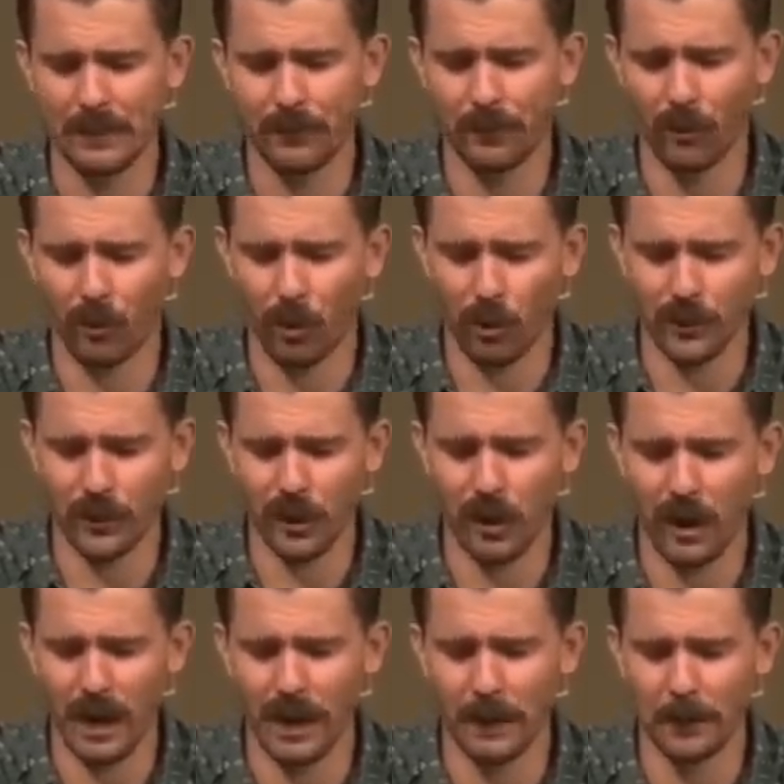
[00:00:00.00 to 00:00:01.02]
for all
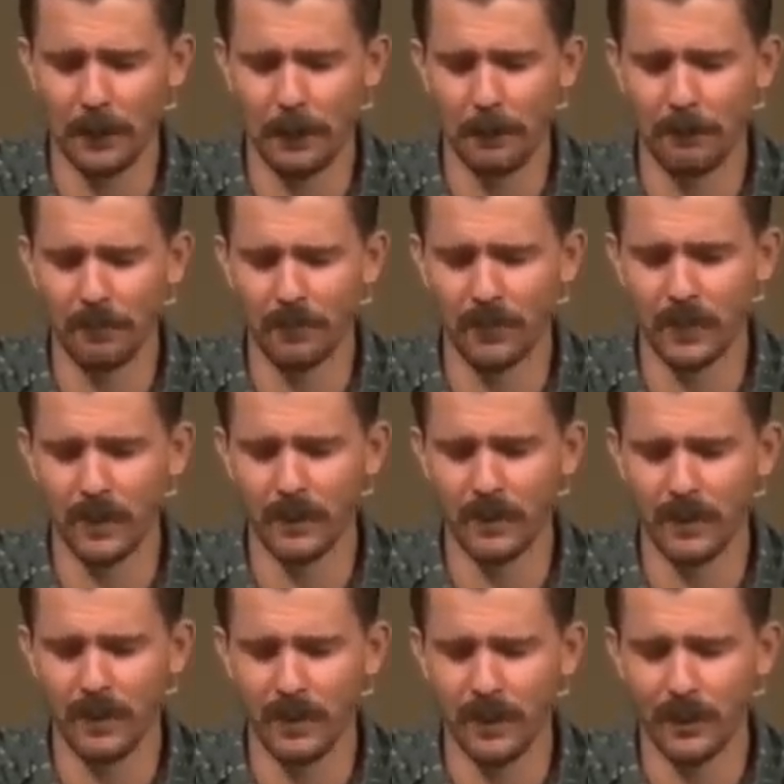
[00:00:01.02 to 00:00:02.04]
time,
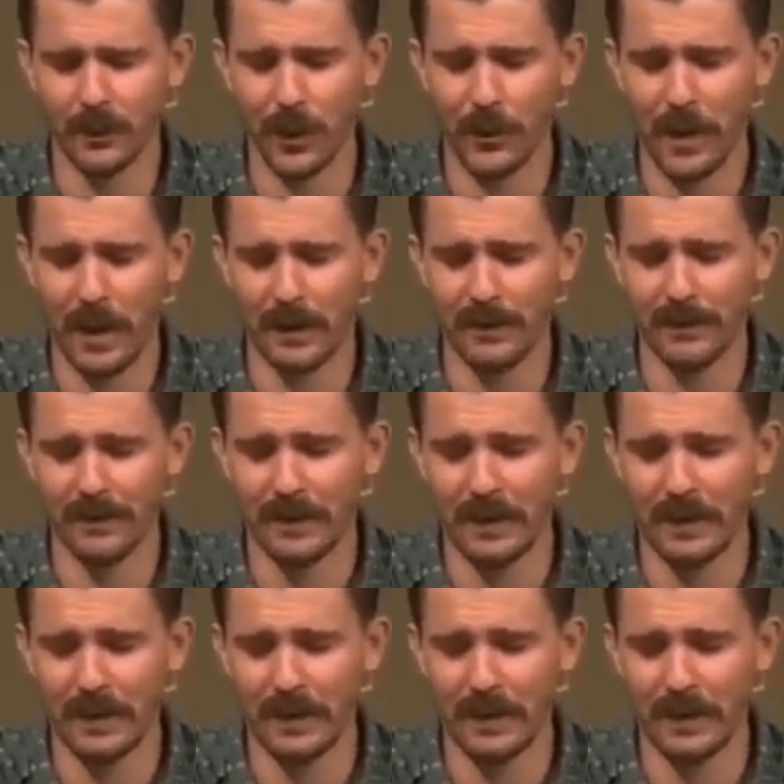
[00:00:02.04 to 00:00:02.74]
so that